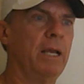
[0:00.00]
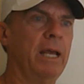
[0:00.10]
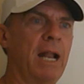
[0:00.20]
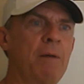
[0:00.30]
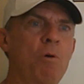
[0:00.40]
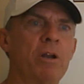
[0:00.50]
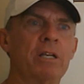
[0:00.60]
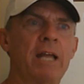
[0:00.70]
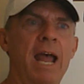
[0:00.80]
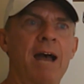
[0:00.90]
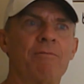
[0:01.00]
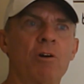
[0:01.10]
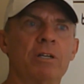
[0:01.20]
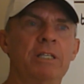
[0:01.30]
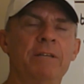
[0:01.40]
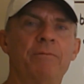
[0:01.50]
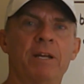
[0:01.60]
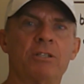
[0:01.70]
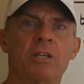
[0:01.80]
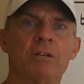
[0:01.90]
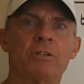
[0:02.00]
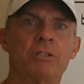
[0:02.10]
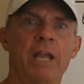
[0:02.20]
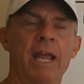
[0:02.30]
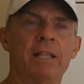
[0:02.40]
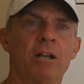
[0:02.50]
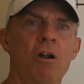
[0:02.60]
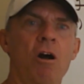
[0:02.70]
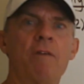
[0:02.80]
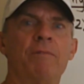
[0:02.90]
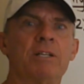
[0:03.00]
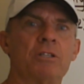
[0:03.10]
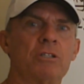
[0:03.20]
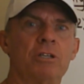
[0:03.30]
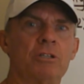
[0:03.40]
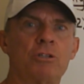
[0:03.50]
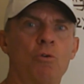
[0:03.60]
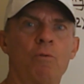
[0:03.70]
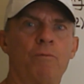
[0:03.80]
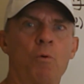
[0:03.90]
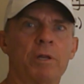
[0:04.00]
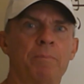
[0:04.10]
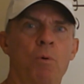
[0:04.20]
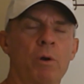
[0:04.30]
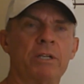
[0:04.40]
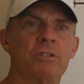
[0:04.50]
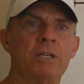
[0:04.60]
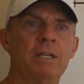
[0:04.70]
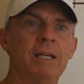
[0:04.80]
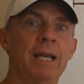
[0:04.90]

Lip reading: And I wanted to have our defense understand that our offense is going to score 40 points.